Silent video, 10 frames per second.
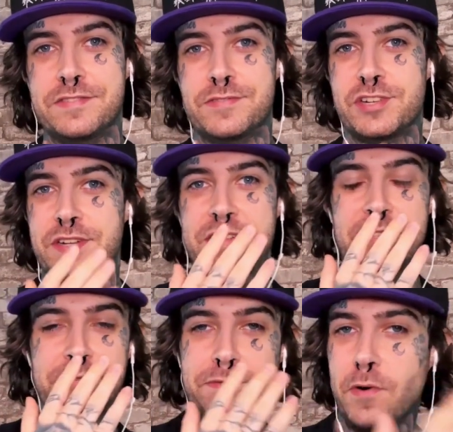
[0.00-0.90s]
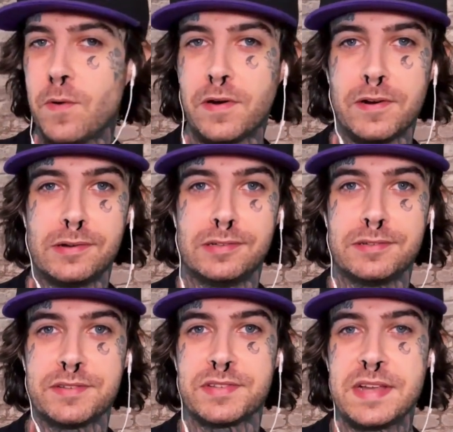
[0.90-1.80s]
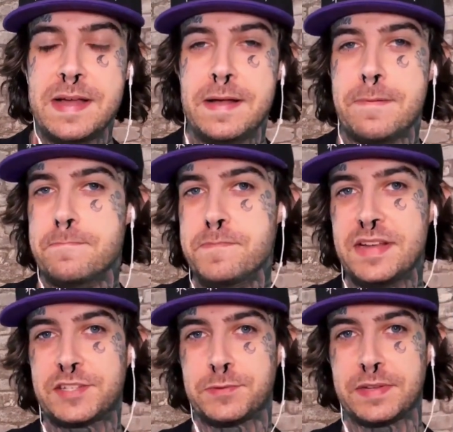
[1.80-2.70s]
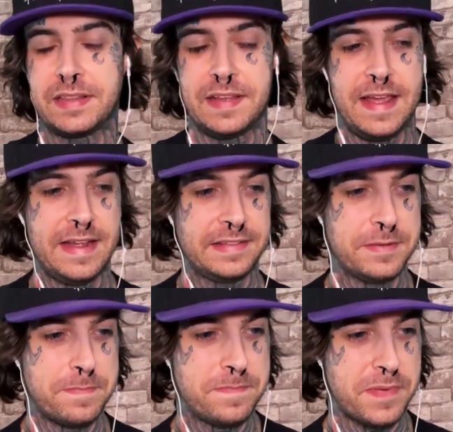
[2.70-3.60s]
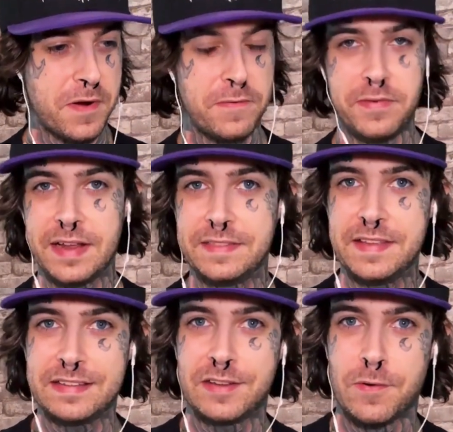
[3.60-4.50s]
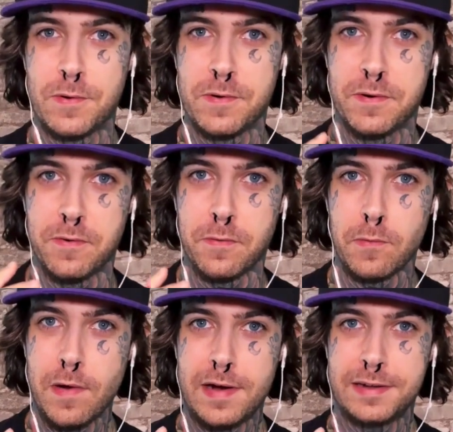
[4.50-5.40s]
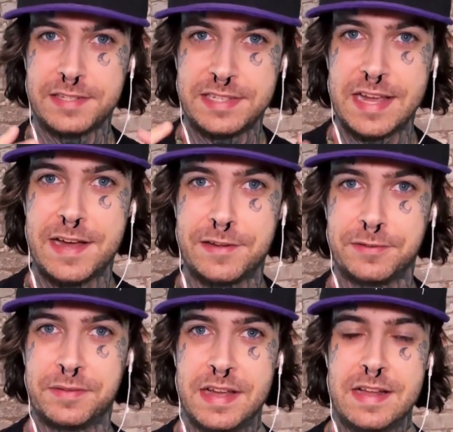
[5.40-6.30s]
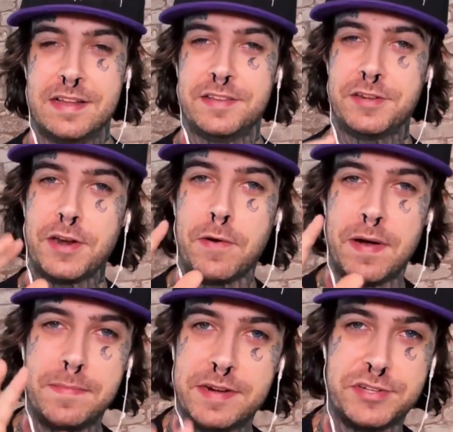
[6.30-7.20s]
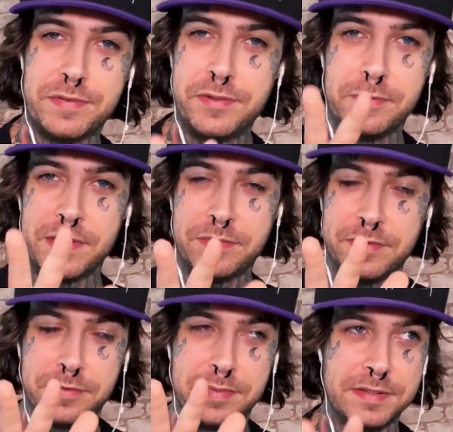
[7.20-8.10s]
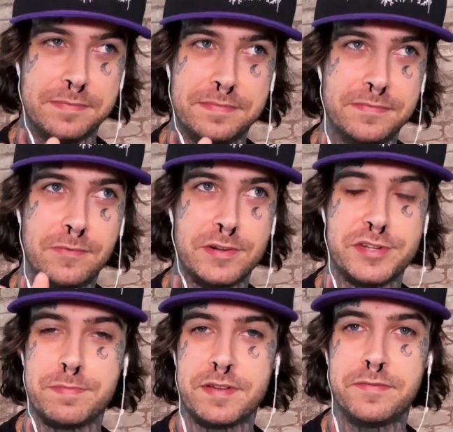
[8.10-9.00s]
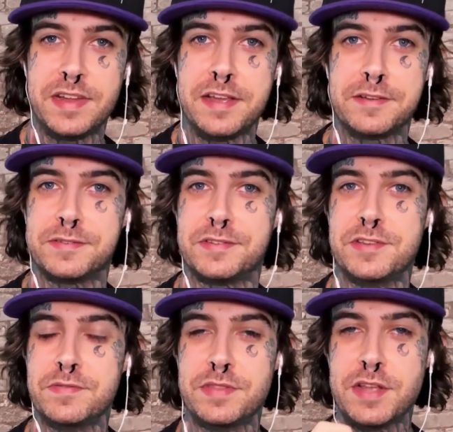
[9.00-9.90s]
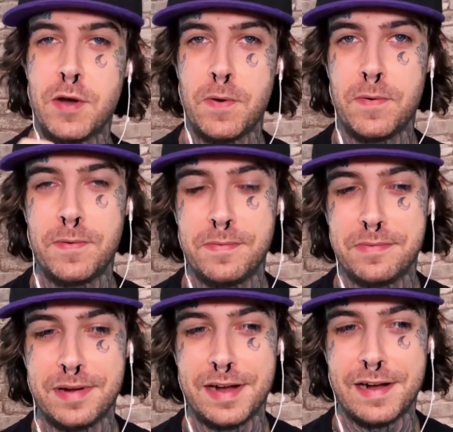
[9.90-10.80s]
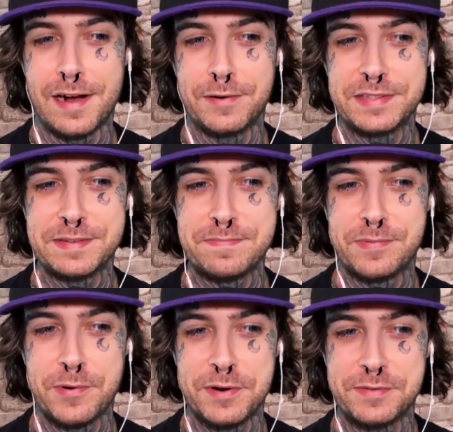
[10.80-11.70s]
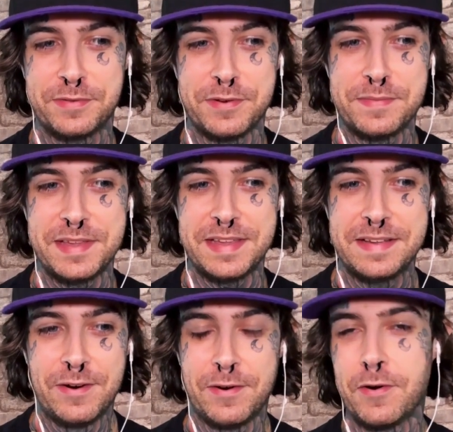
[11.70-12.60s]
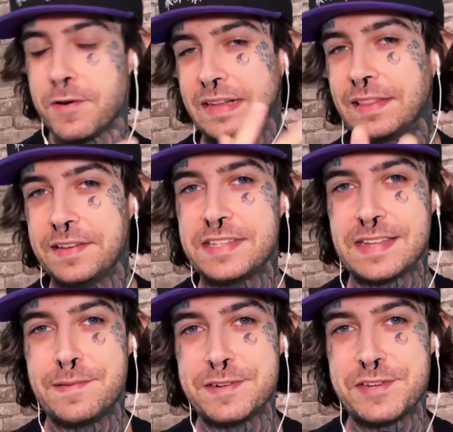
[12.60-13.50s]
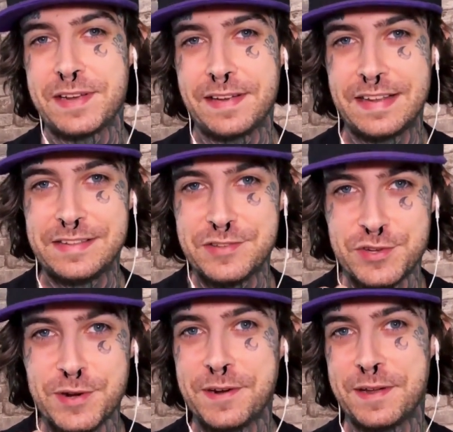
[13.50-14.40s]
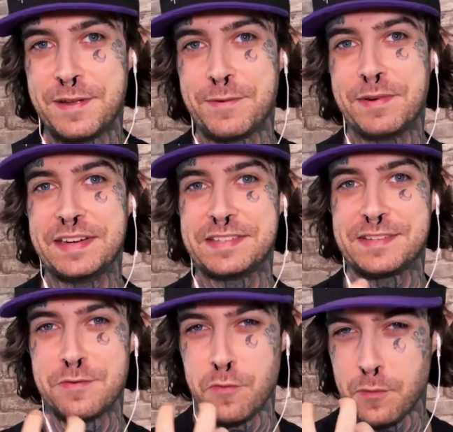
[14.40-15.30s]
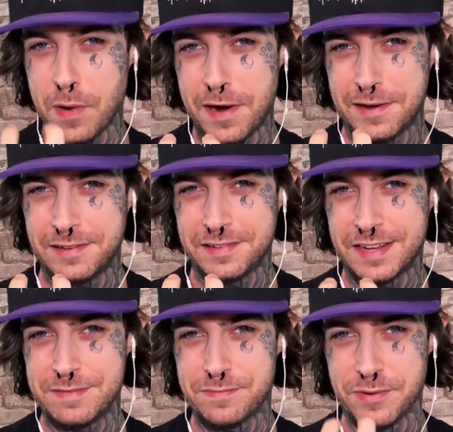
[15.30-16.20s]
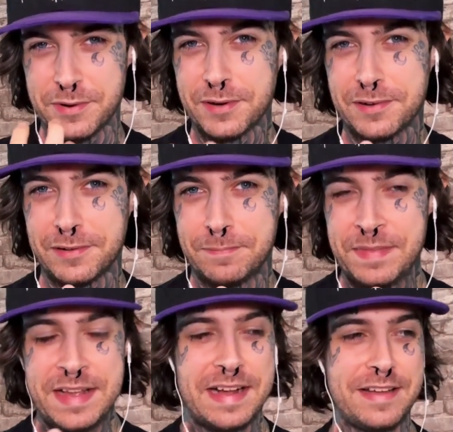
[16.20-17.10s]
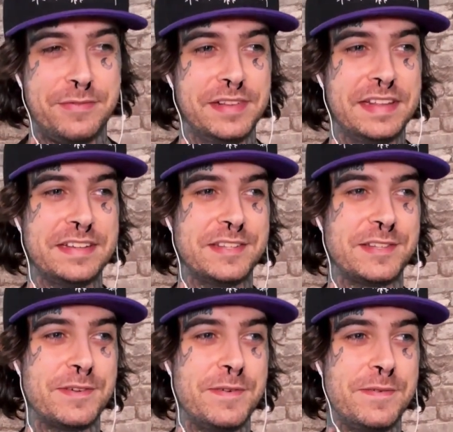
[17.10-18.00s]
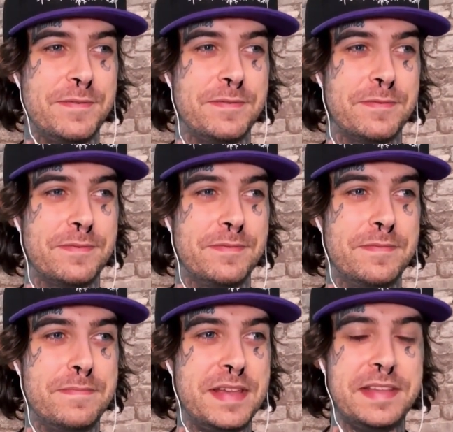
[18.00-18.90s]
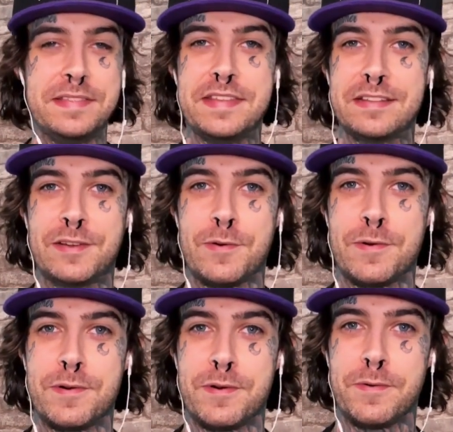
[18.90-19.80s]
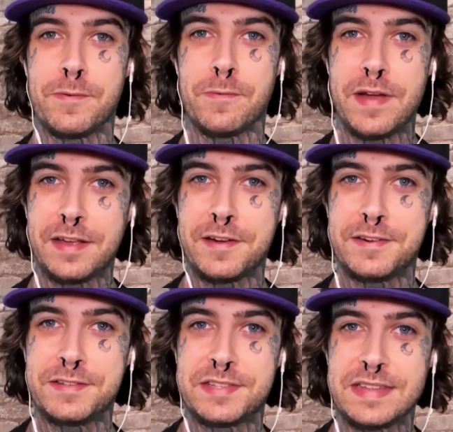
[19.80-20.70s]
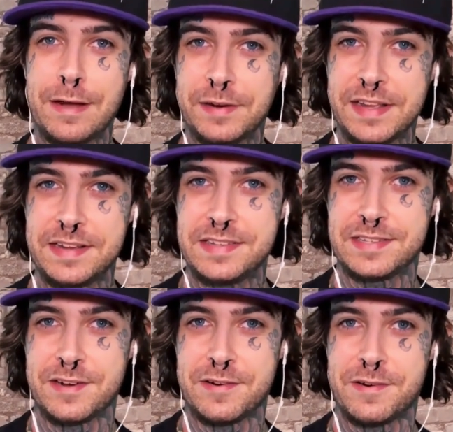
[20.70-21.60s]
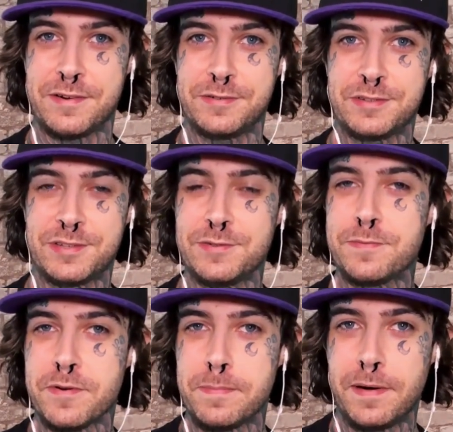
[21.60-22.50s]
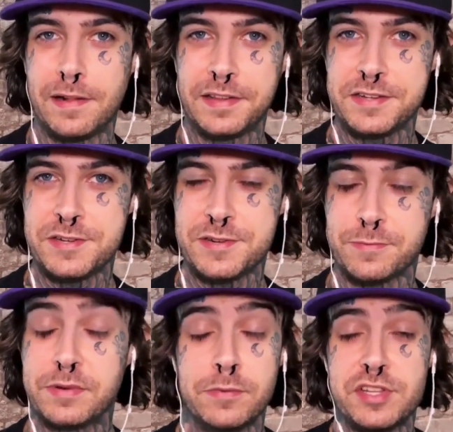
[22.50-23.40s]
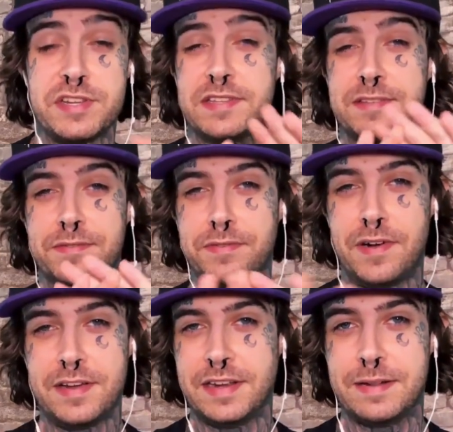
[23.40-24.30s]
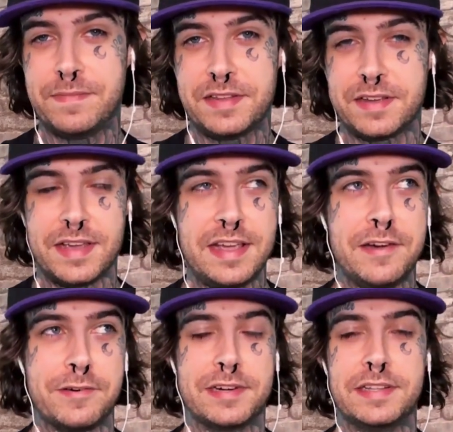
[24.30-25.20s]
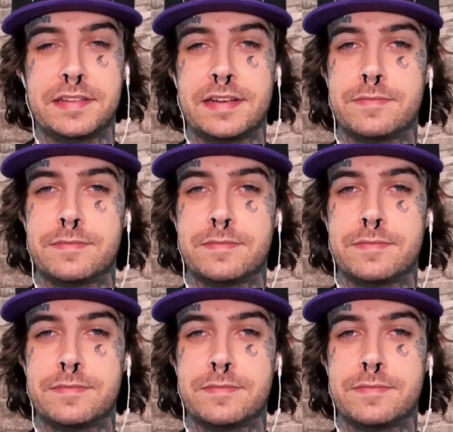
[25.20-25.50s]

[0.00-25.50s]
Johnny's vocals mixed with like the perfect deathcore raw sound. You know how much, if you've been watching my videos, you know how it's important for me, or at least how much I enjoy when it's raw and brutal. I feel like so many deathcore records nowadays are super polished, which is fine. I'm not a hater or anything.